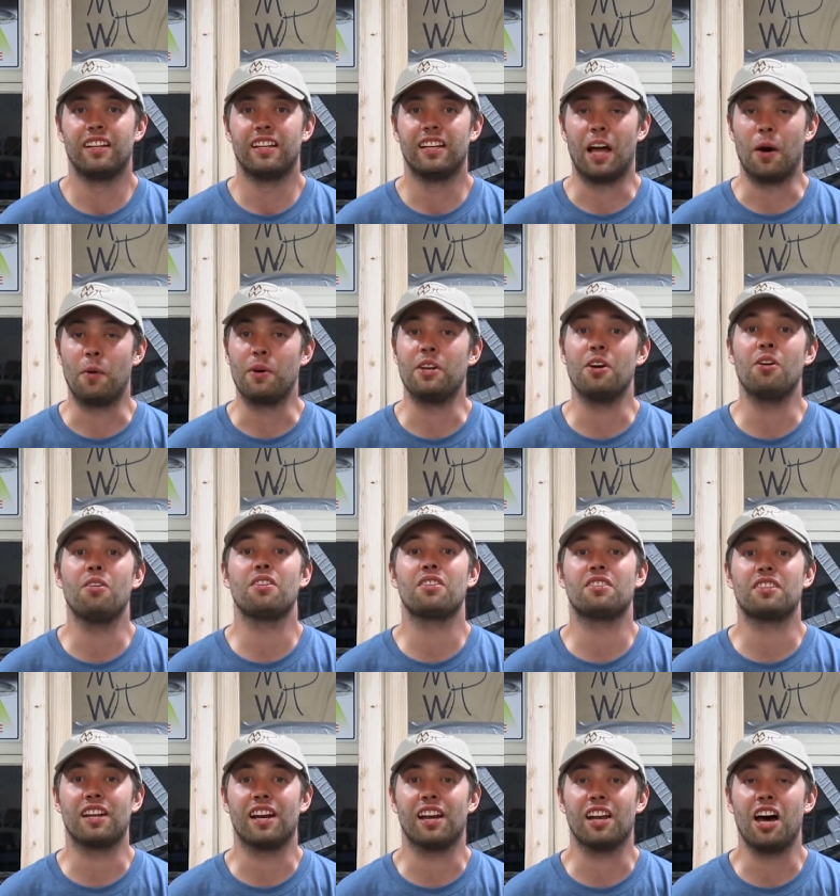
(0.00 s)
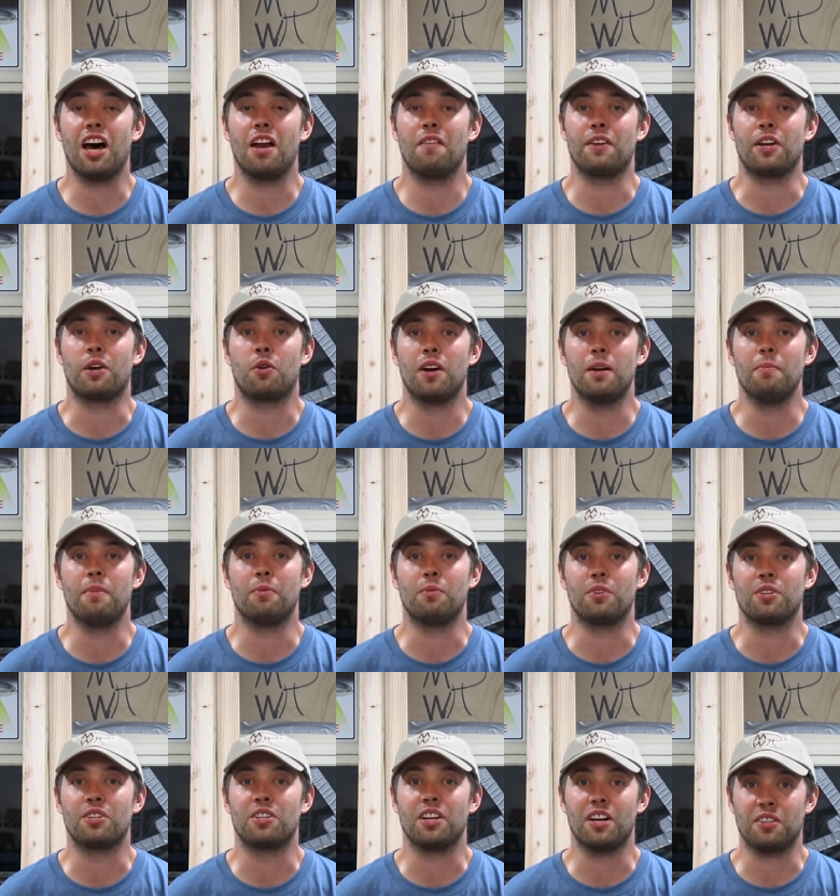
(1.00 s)
Now we noticed that a lot of equipment
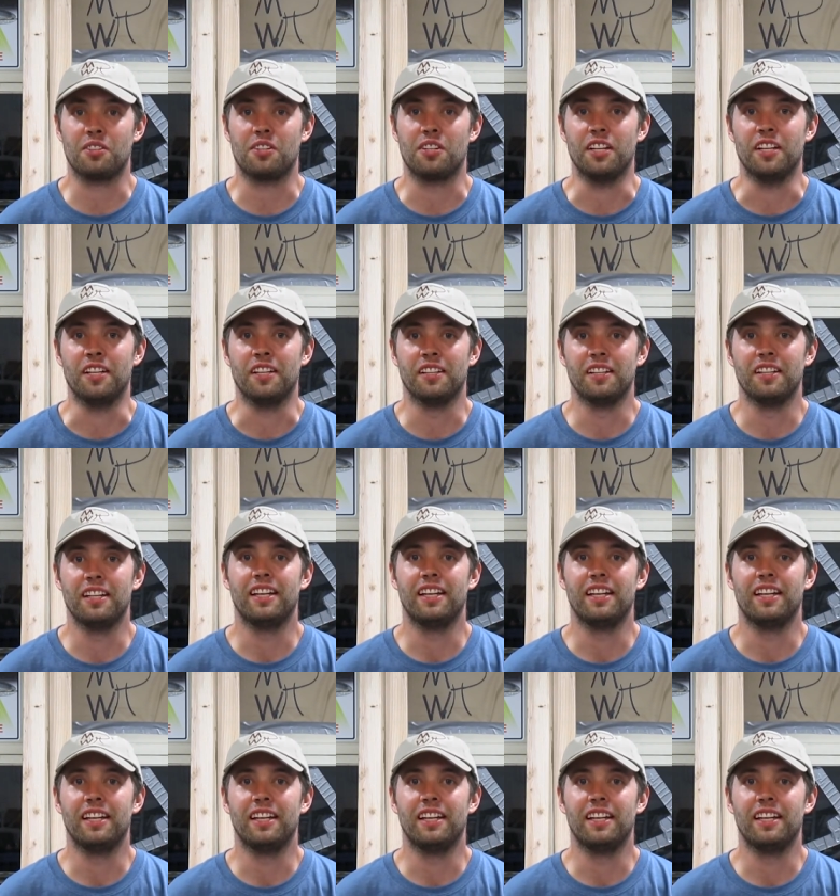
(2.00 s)
was dusty,